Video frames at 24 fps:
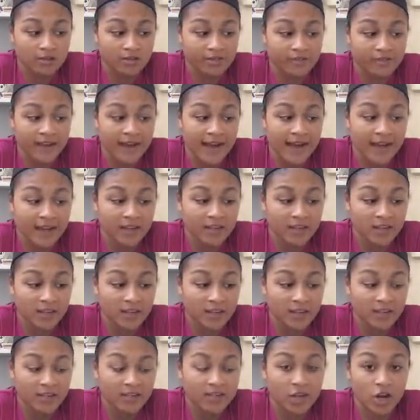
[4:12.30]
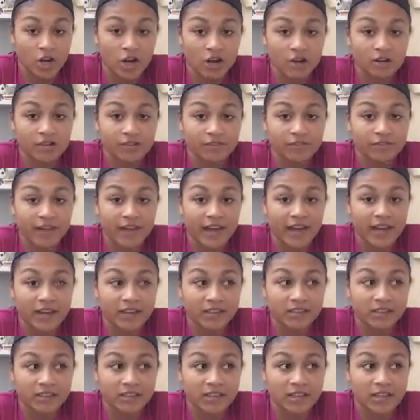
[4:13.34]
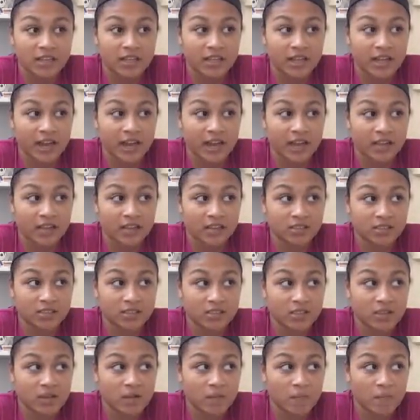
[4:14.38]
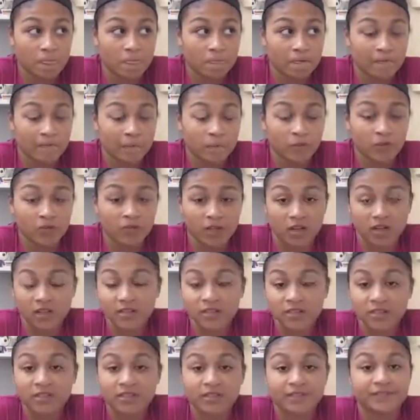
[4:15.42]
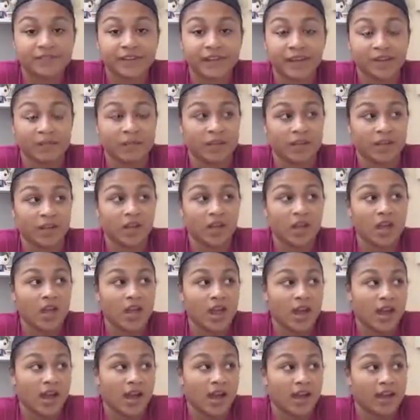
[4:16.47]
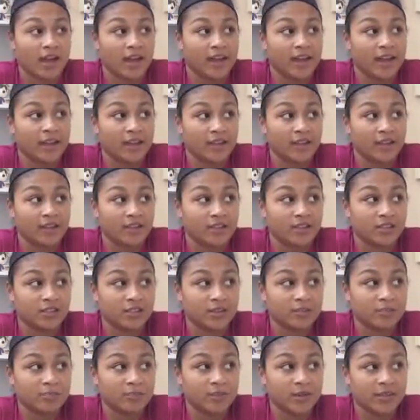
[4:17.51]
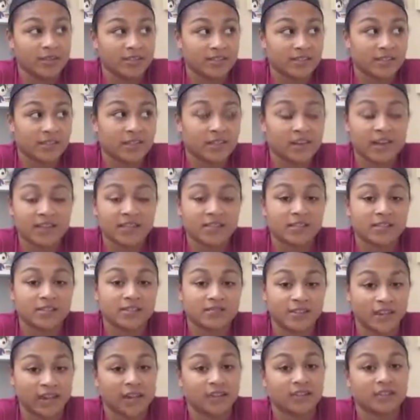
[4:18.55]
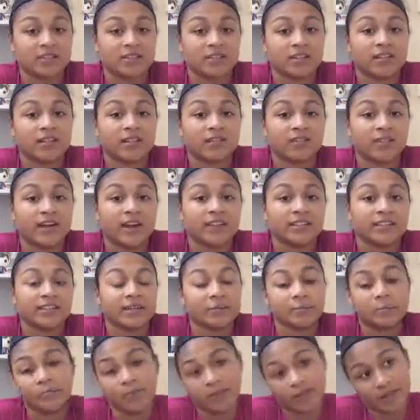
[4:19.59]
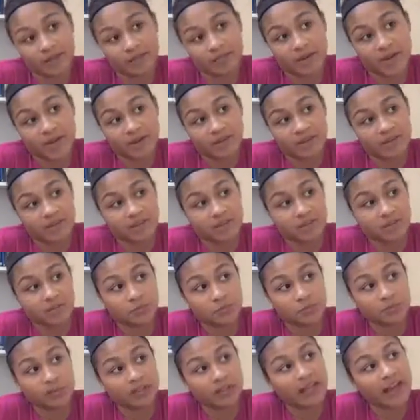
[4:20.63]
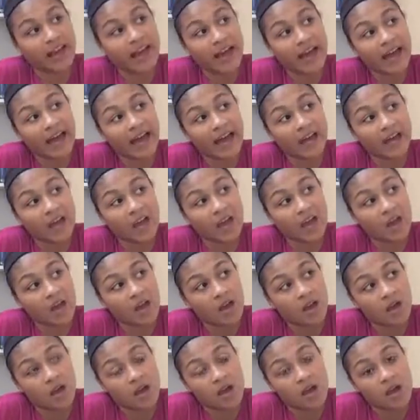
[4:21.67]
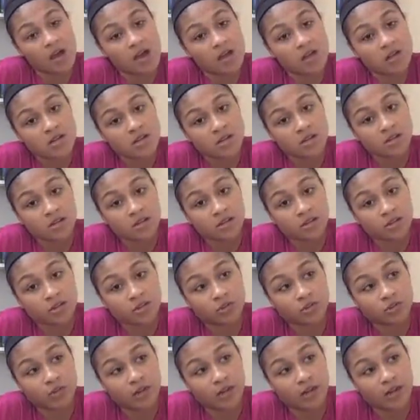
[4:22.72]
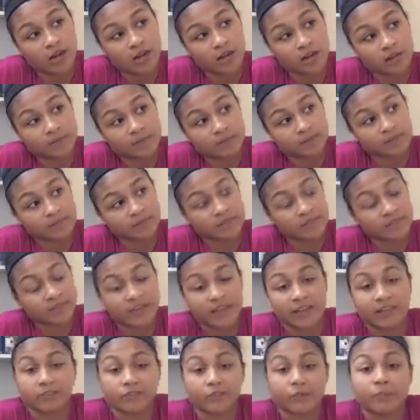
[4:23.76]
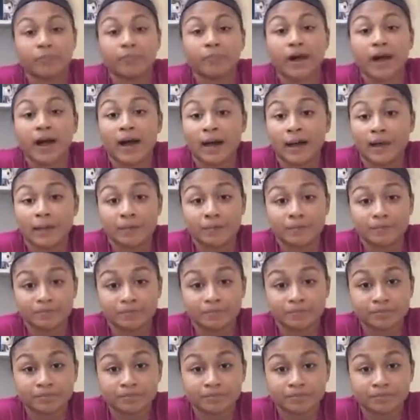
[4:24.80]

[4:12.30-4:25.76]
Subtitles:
find this artifact that belongs in her family, and she basically has to find this artifact and bring it back to this one guy to save her mom